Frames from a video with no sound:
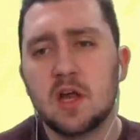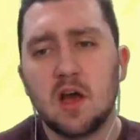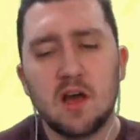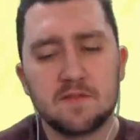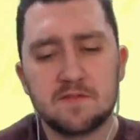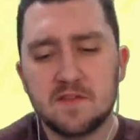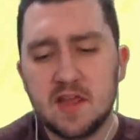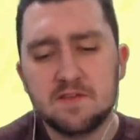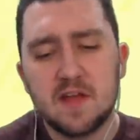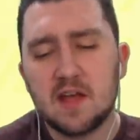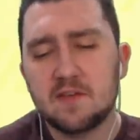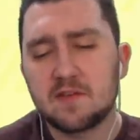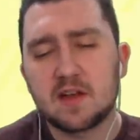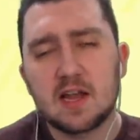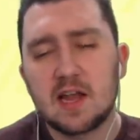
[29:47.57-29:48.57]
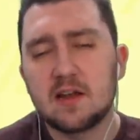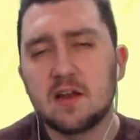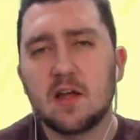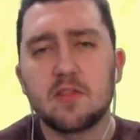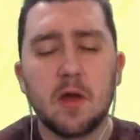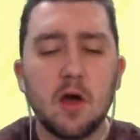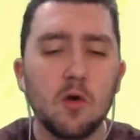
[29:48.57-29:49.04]
I've never ever claimed,
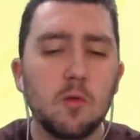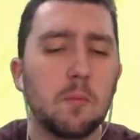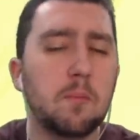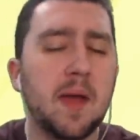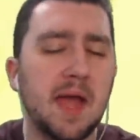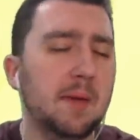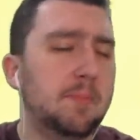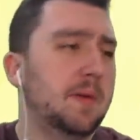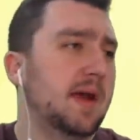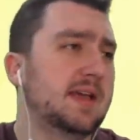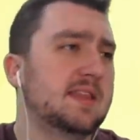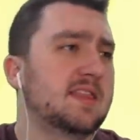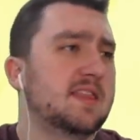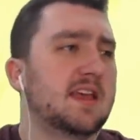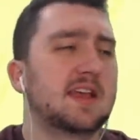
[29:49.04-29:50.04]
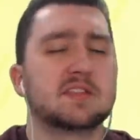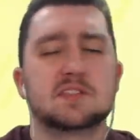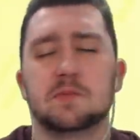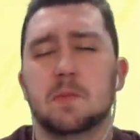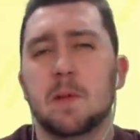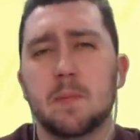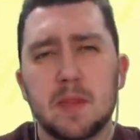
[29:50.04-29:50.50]
like the whole Pepe thing. Do you
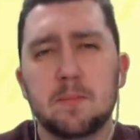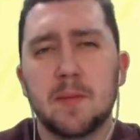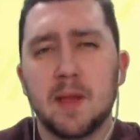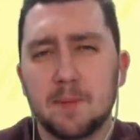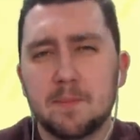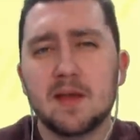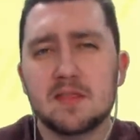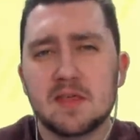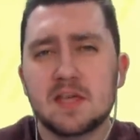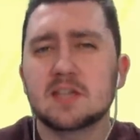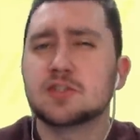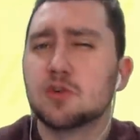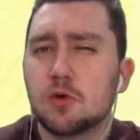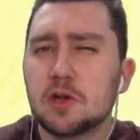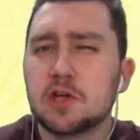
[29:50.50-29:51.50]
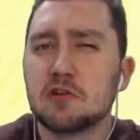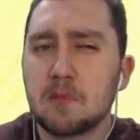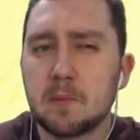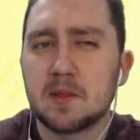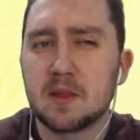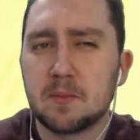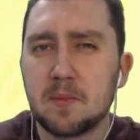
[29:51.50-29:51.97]
remember the Pepe thing? Surely you
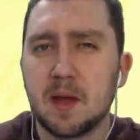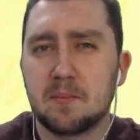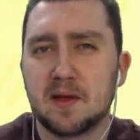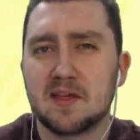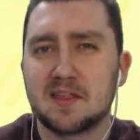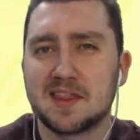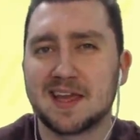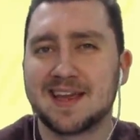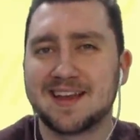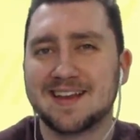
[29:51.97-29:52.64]
remember the Pepe thing.